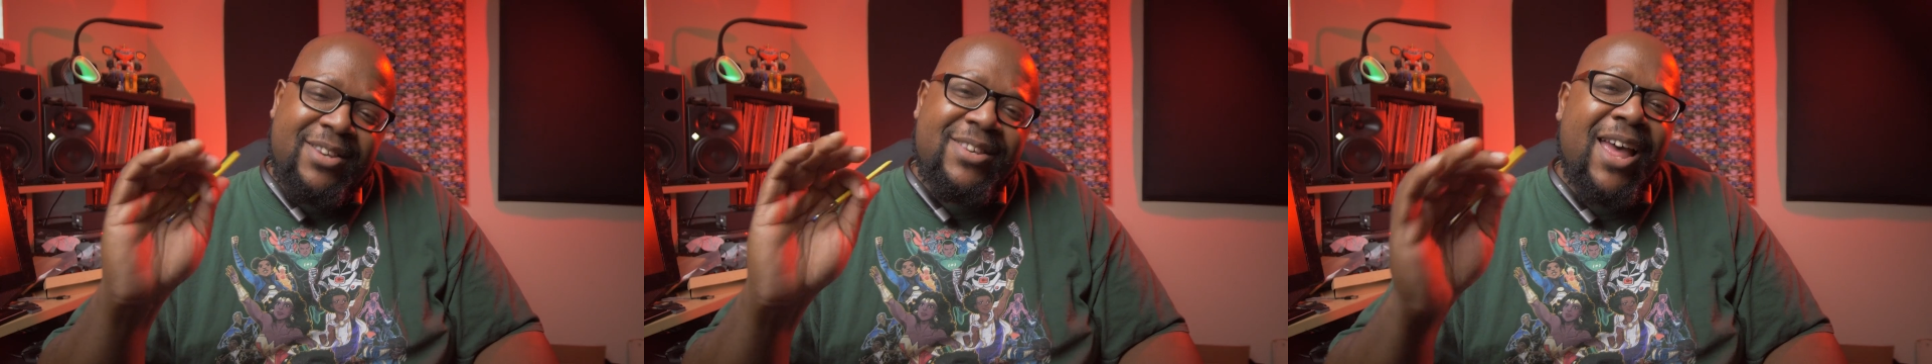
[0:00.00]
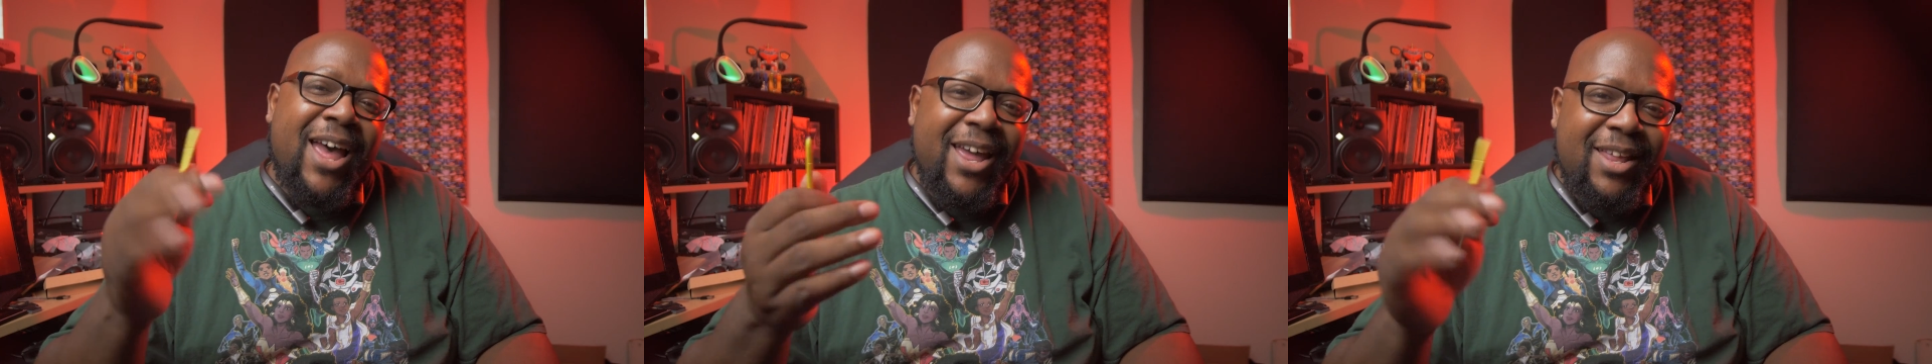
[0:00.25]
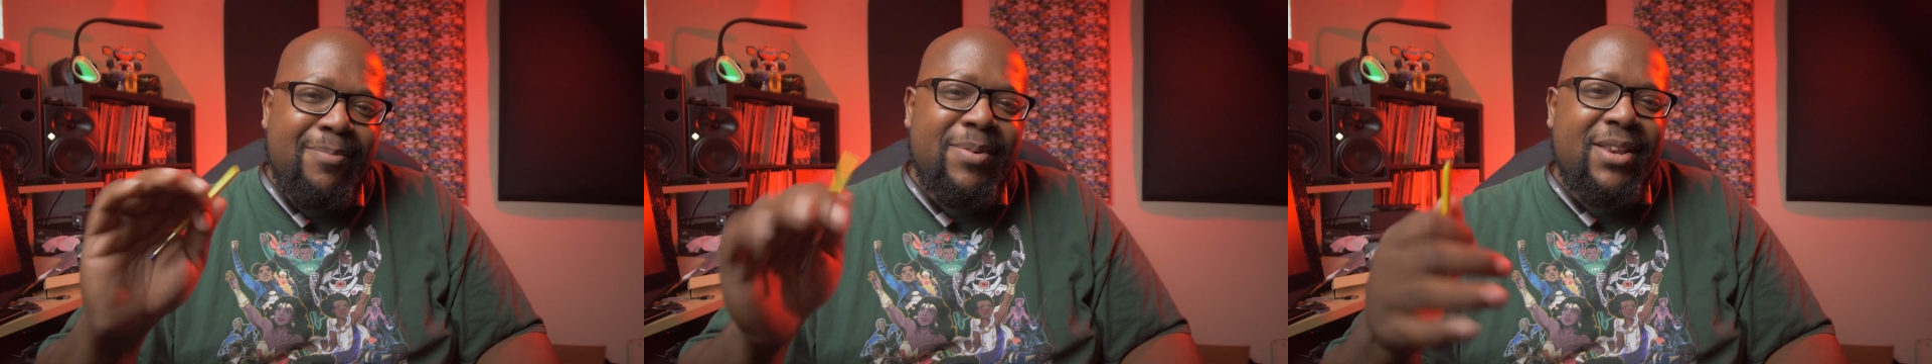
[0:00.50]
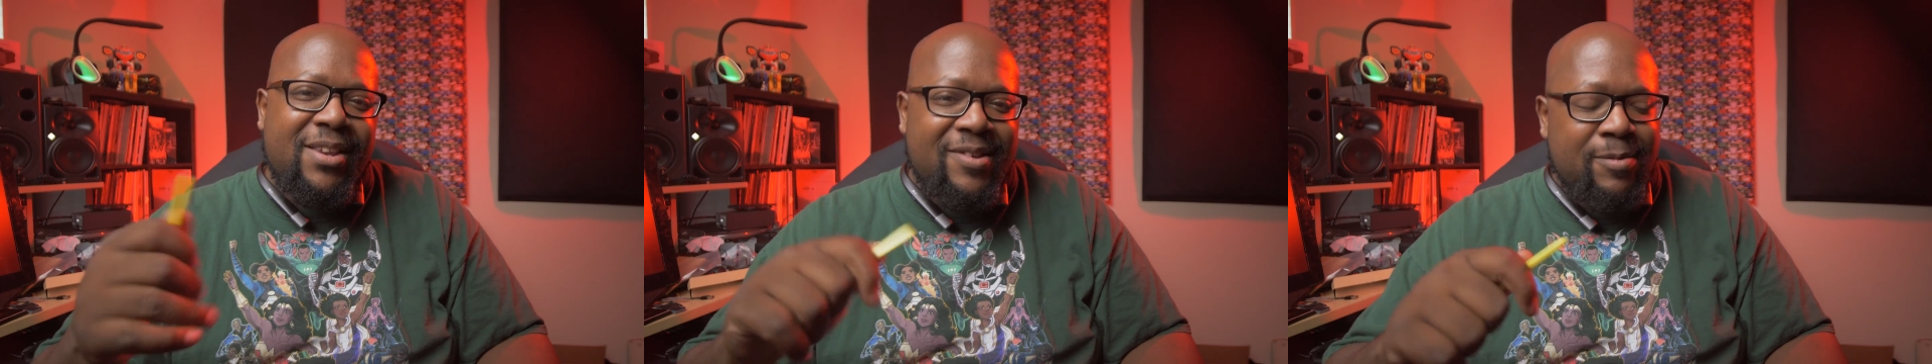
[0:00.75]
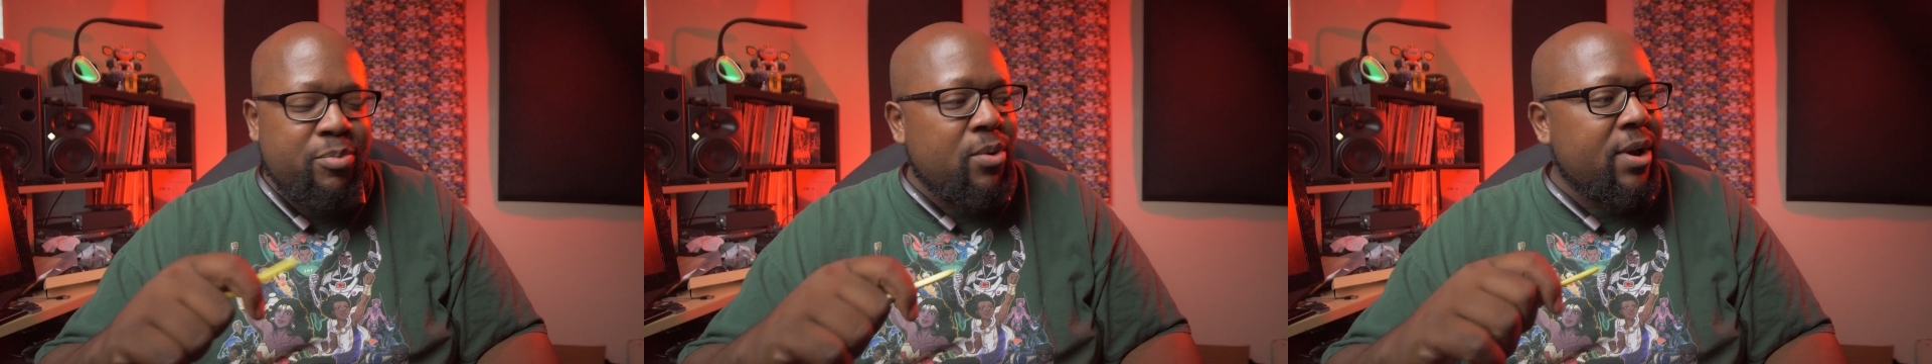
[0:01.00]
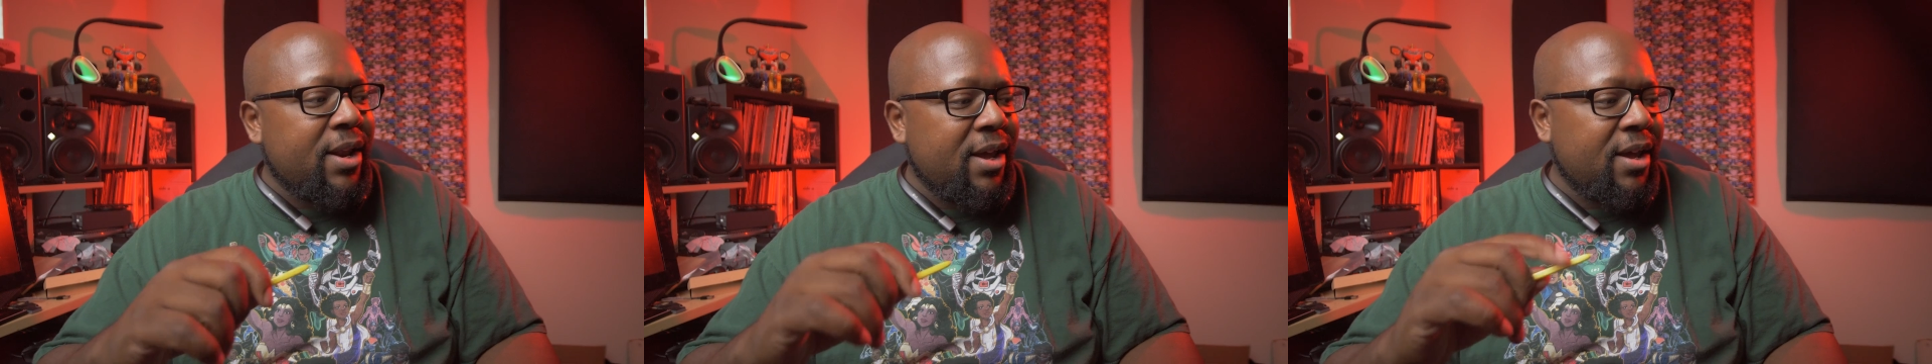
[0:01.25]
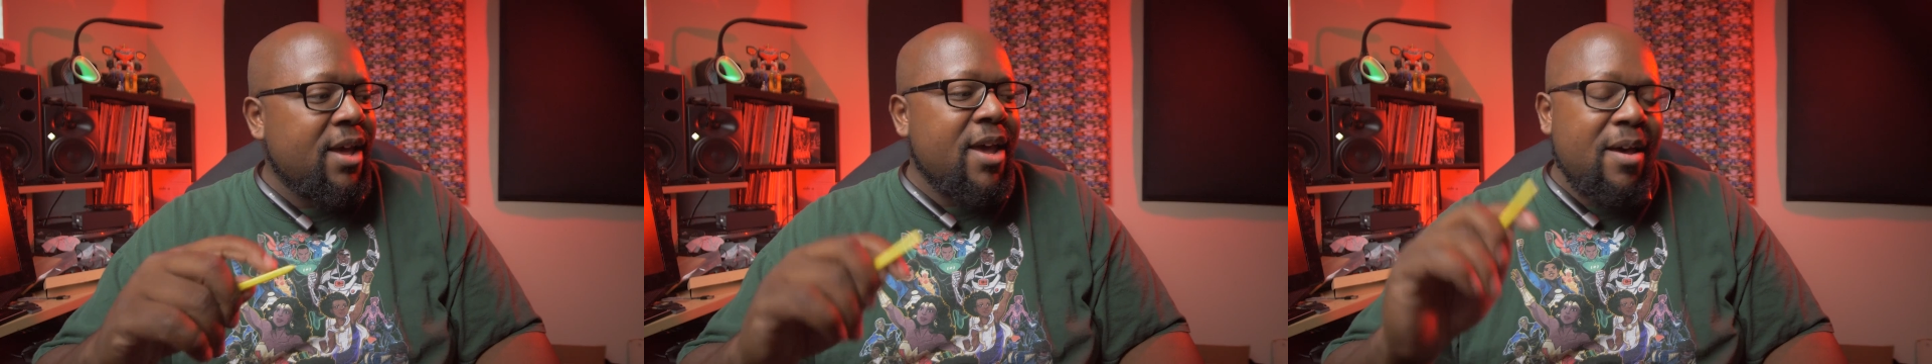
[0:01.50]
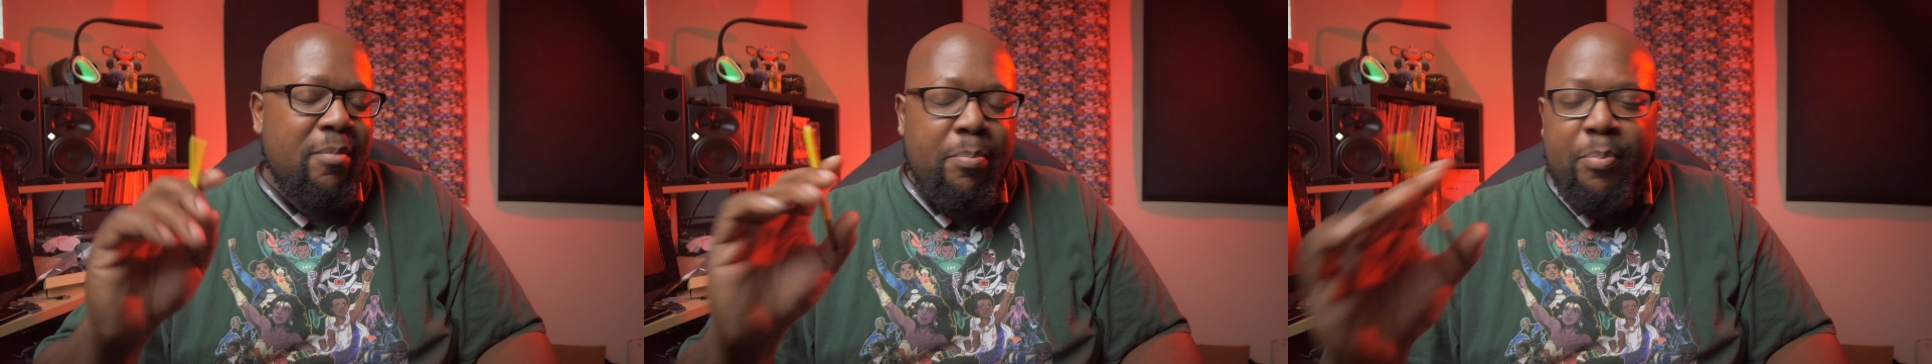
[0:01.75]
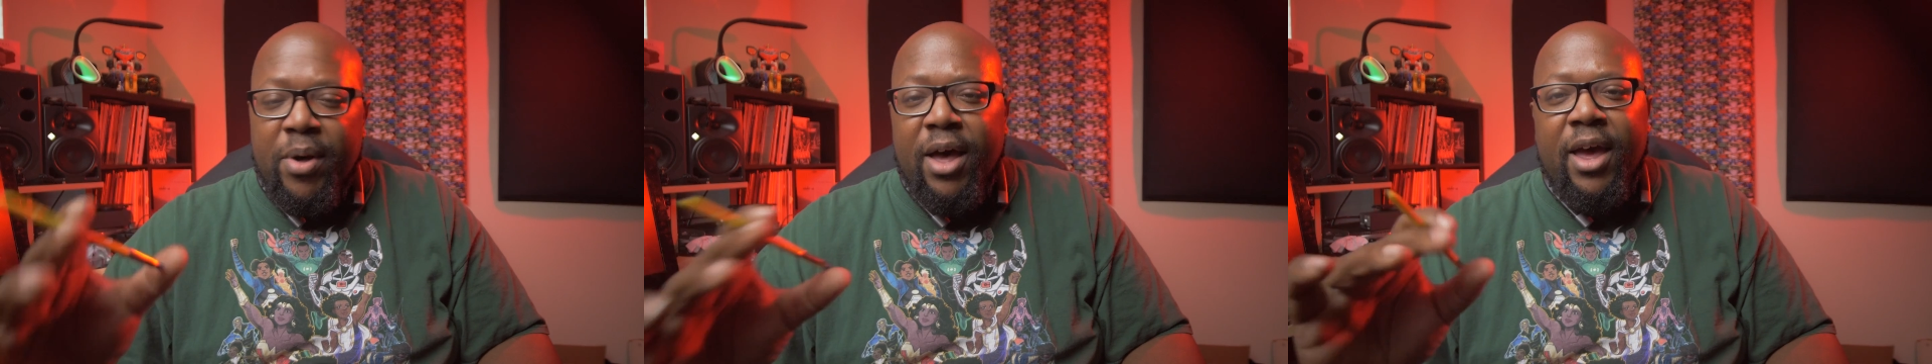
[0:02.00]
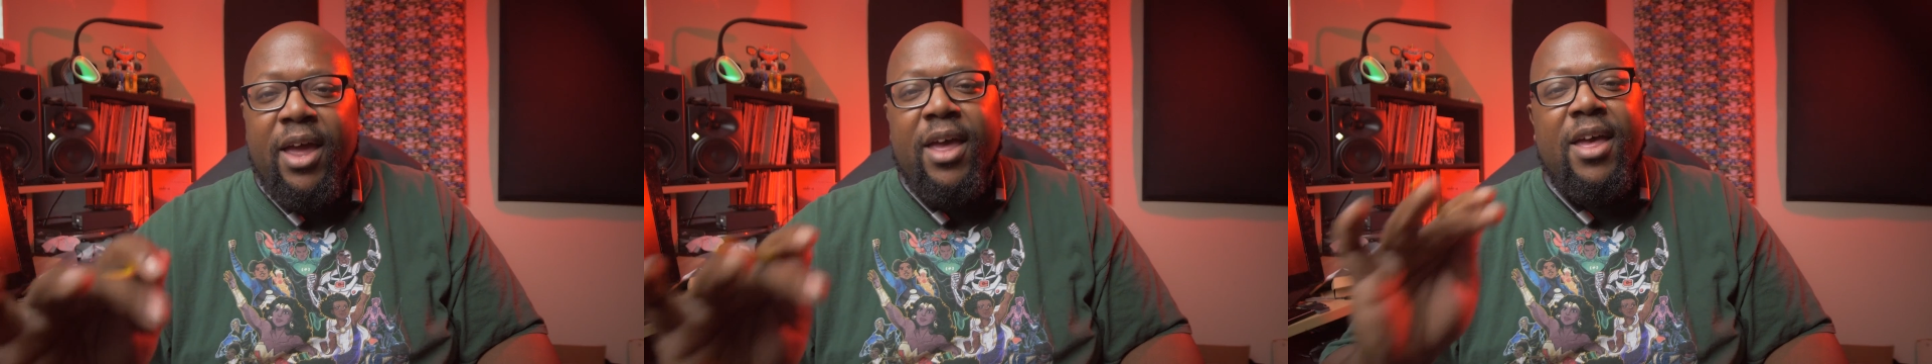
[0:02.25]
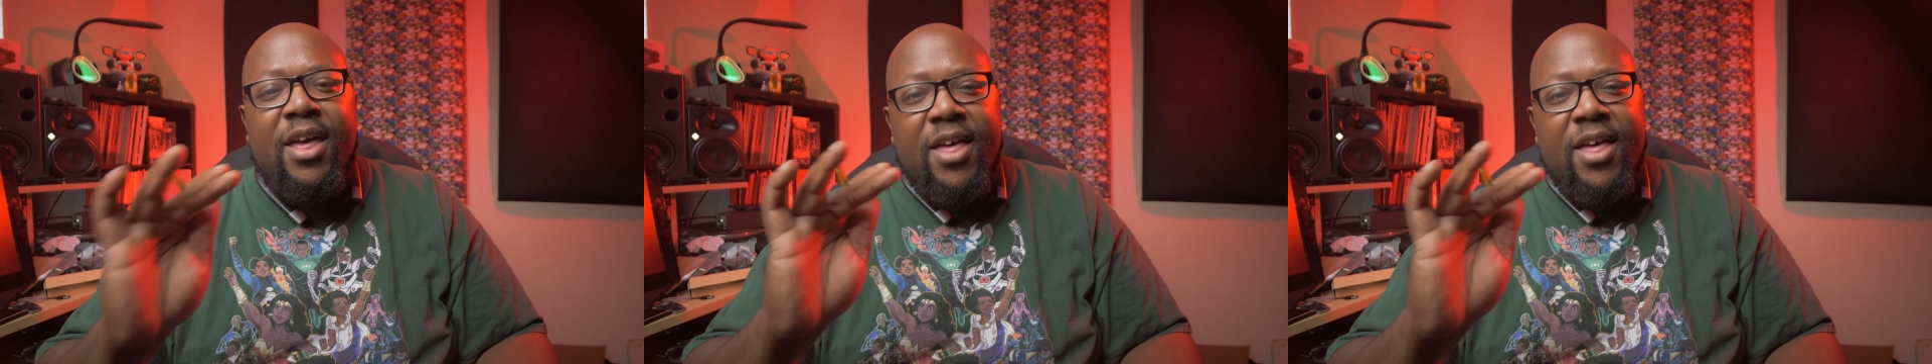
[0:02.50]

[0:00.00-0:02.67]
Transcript: a tiny bit disappointing, but